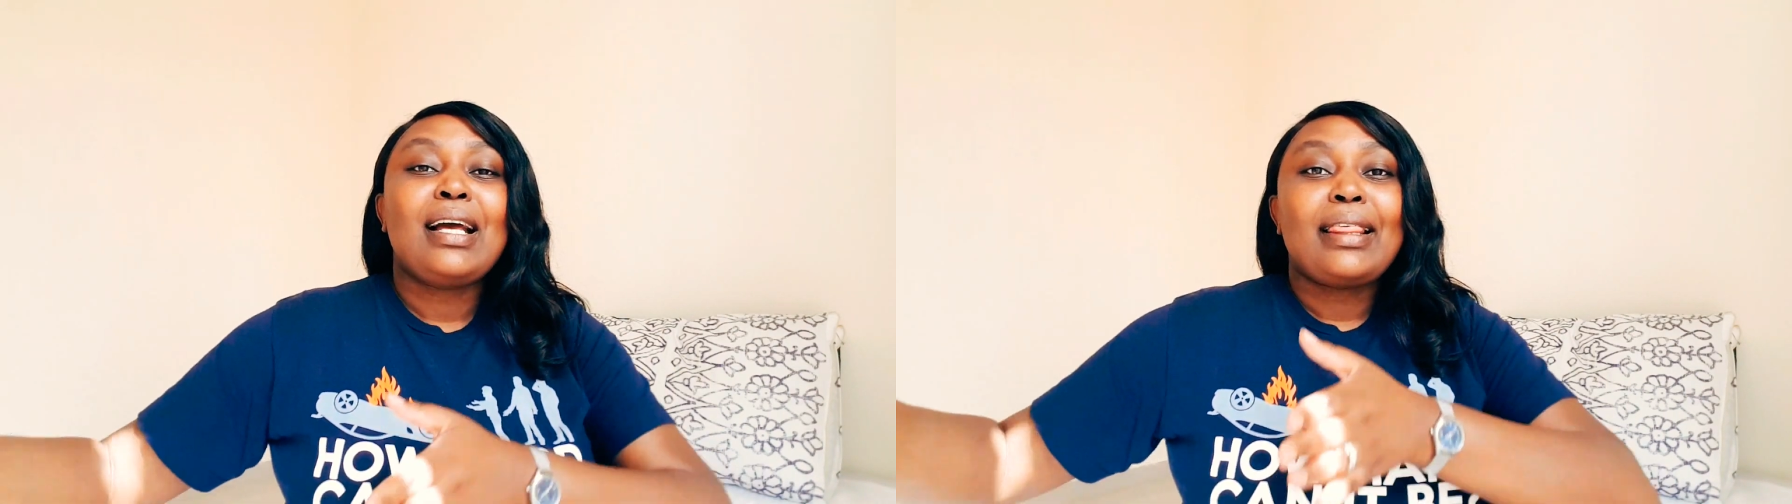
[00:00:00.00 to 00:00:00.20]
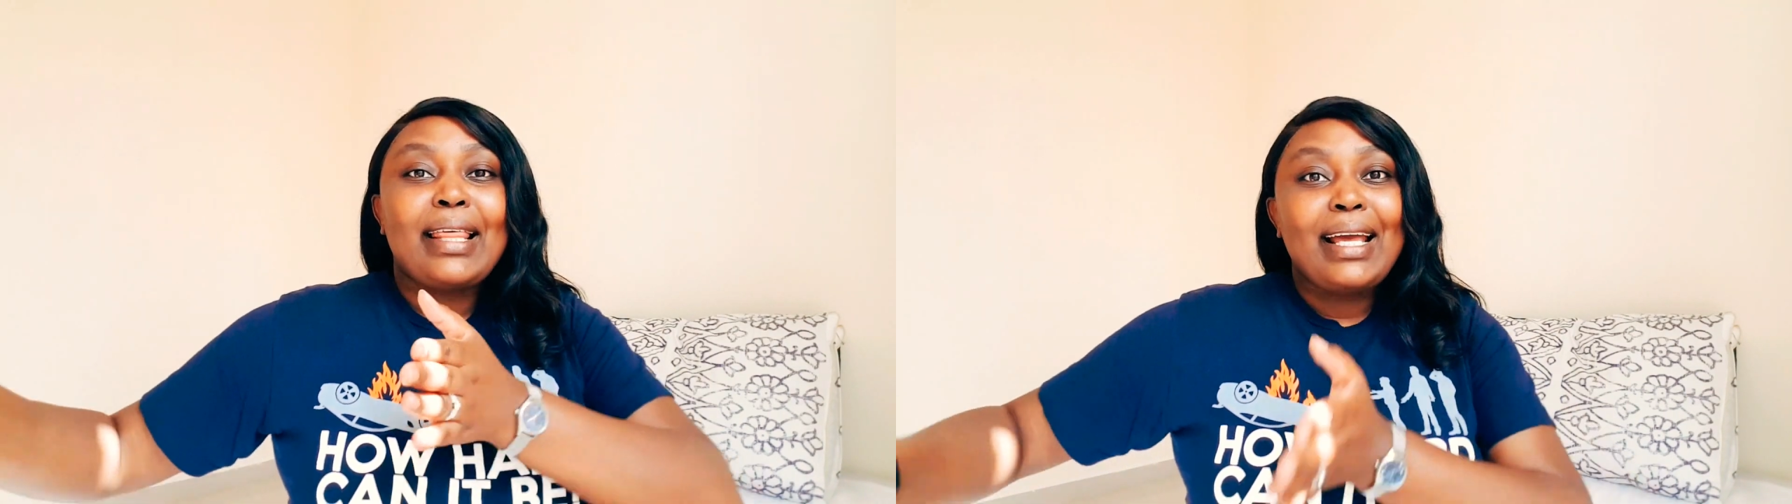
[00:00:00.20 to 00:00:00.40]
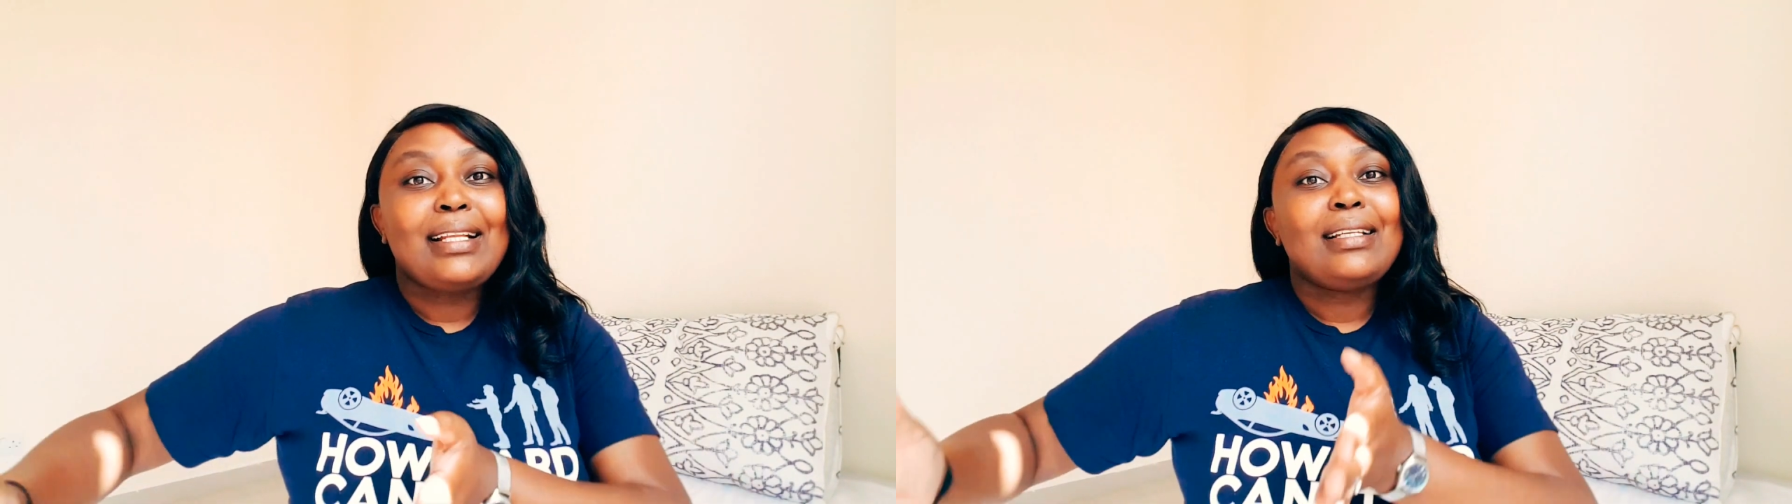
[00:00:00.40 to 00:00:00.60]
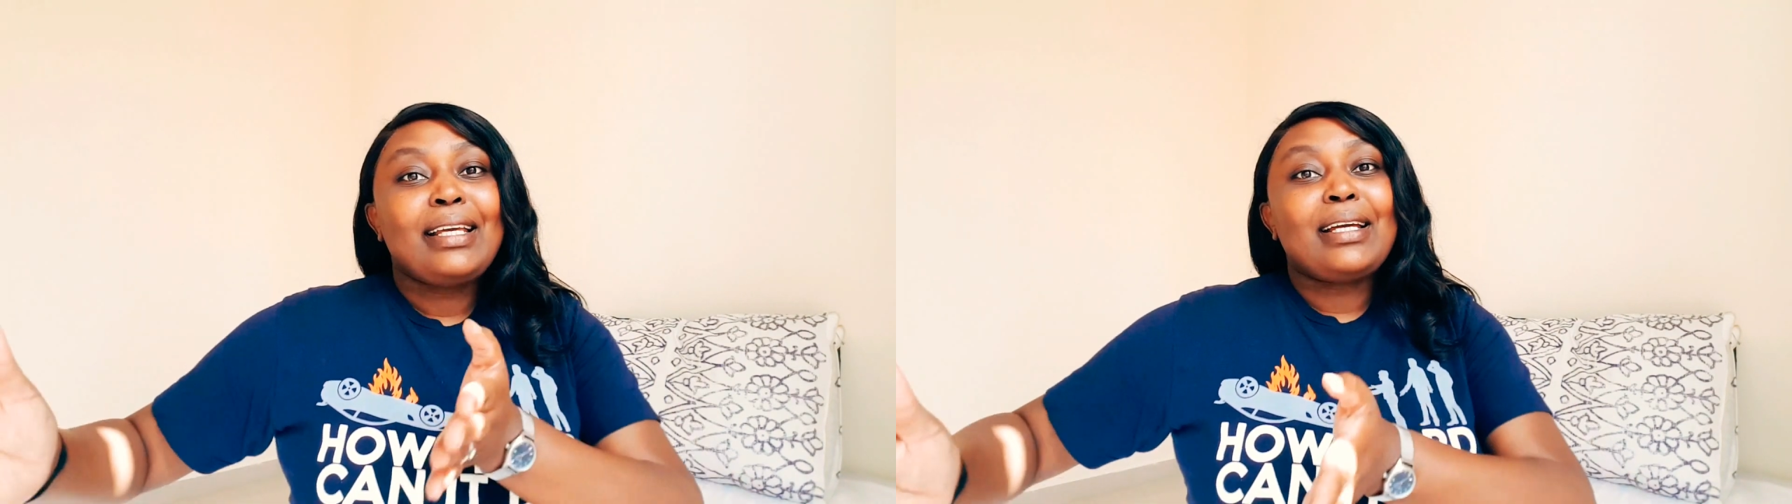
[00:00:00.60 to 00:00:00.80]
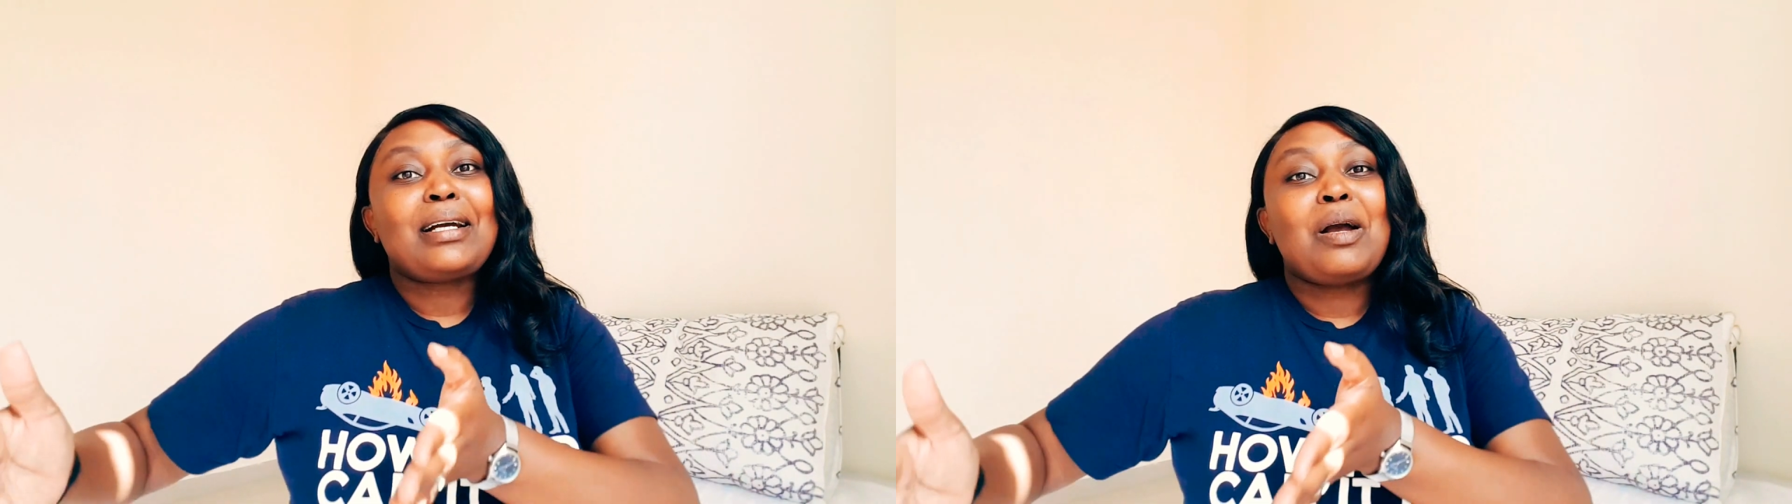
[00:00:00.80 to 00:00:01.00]

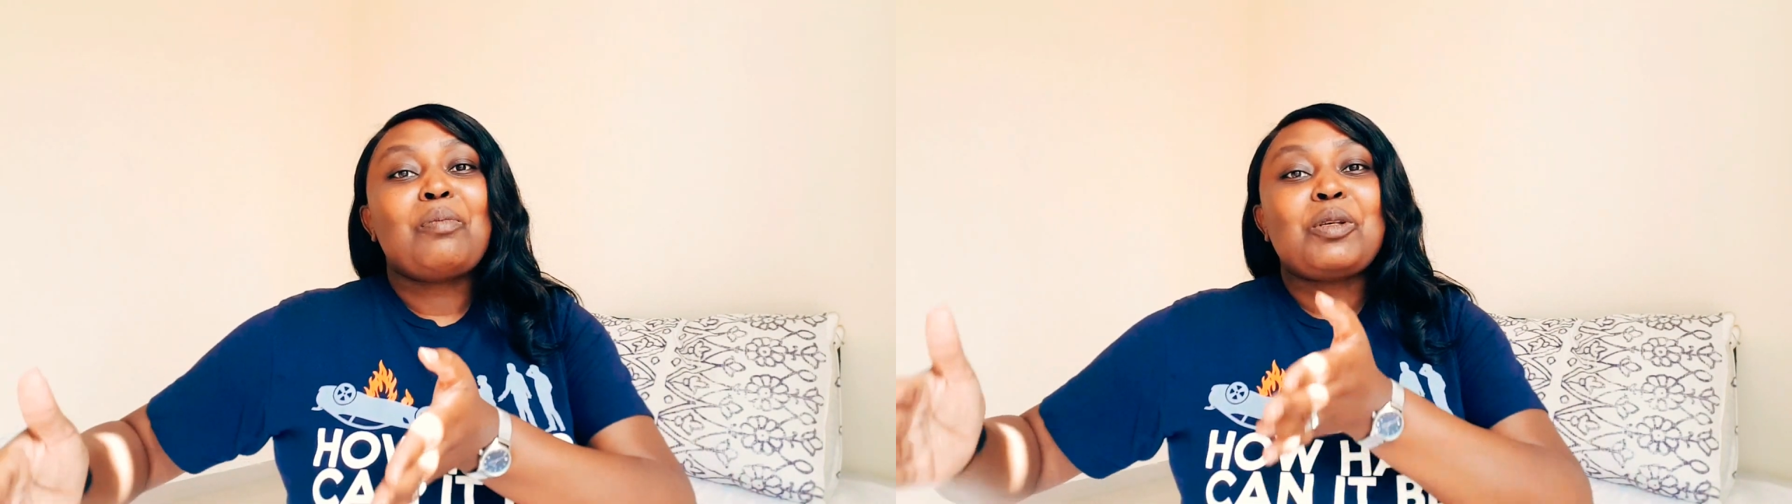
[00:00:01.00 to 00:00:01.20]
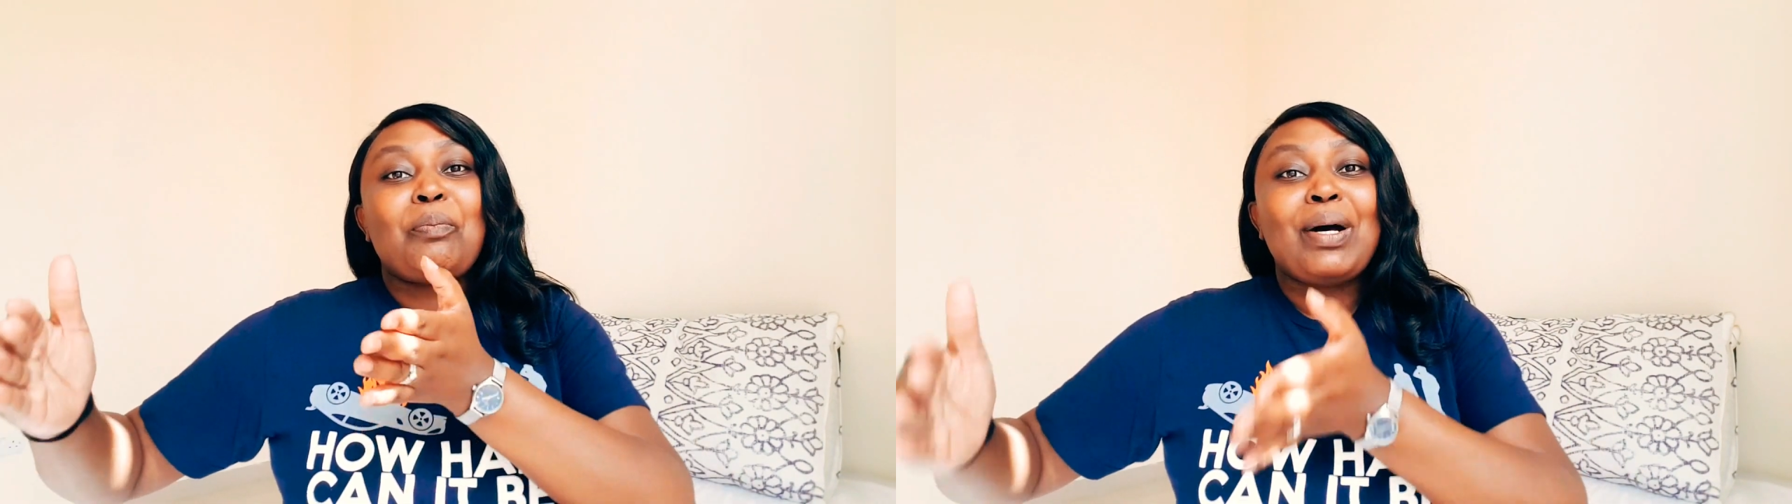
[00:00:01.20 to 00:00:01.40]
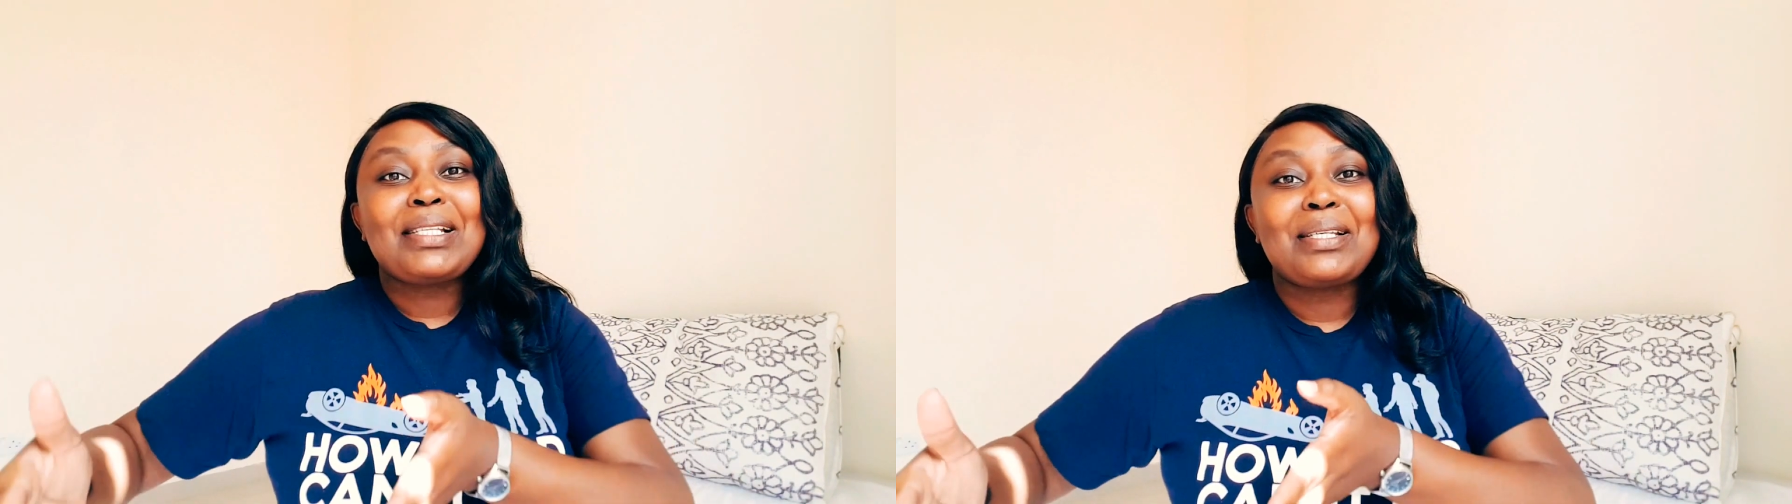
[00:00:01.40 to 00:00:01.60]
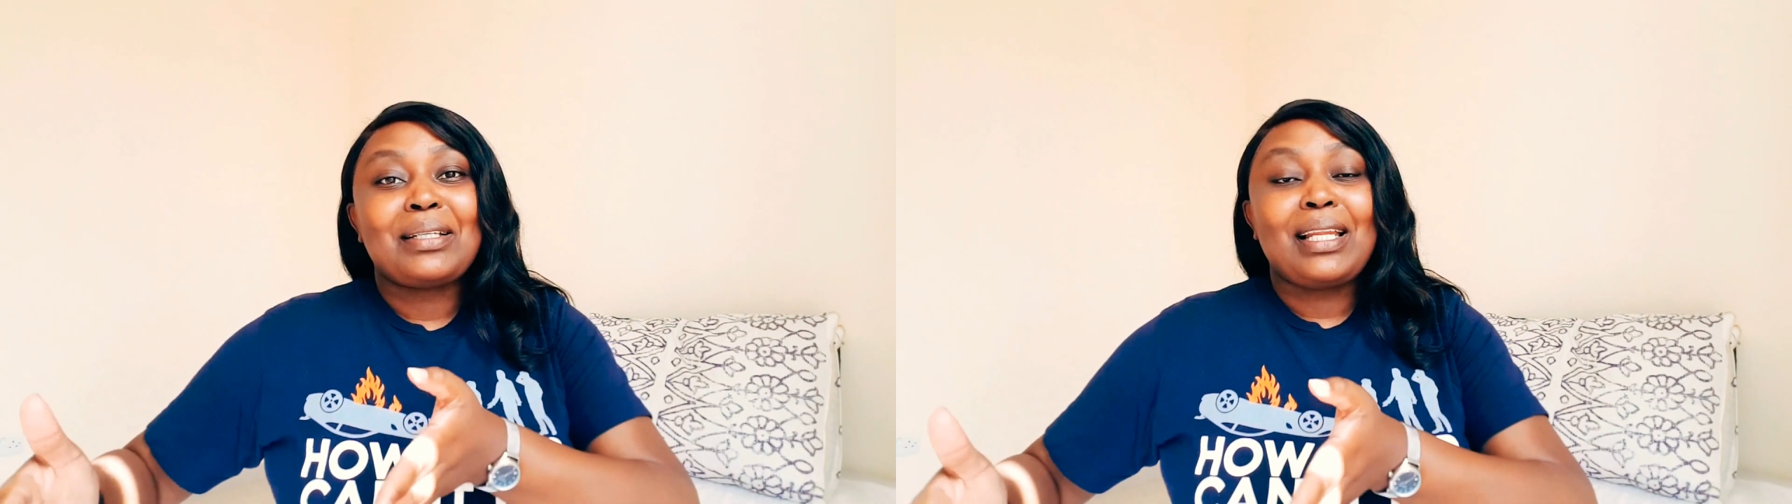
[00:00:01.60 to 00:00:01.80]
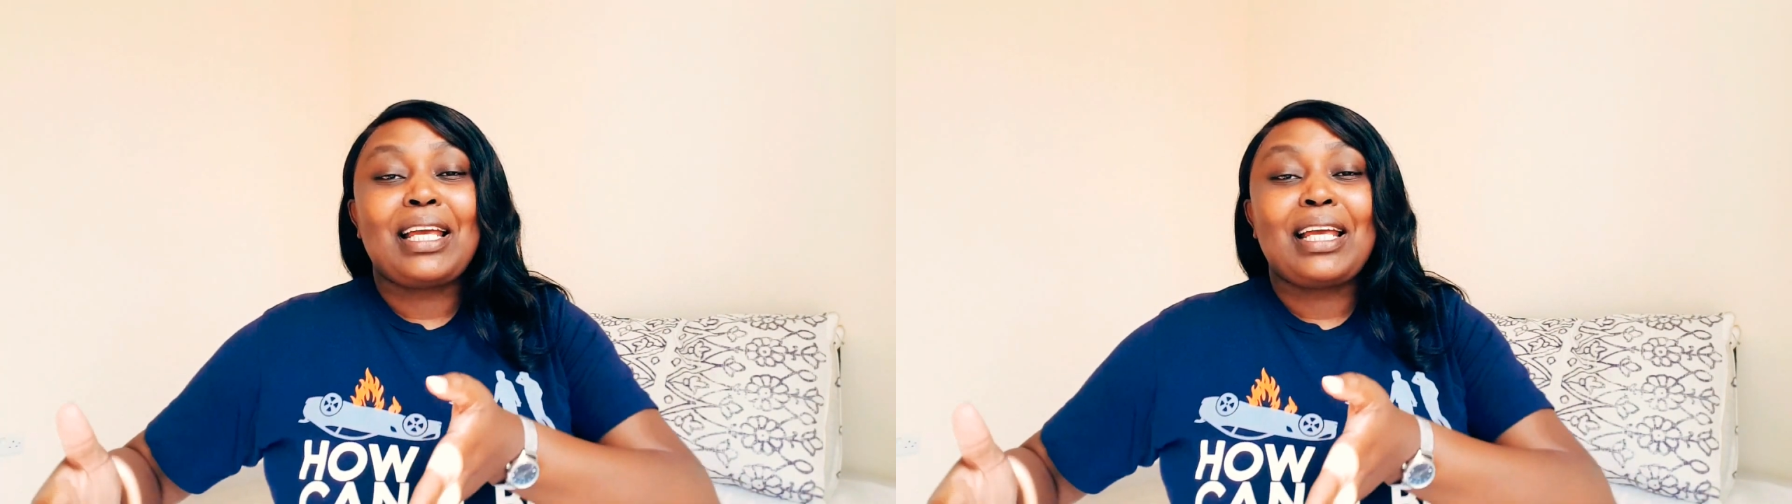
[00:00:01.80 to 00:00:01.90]
Then here comes a person,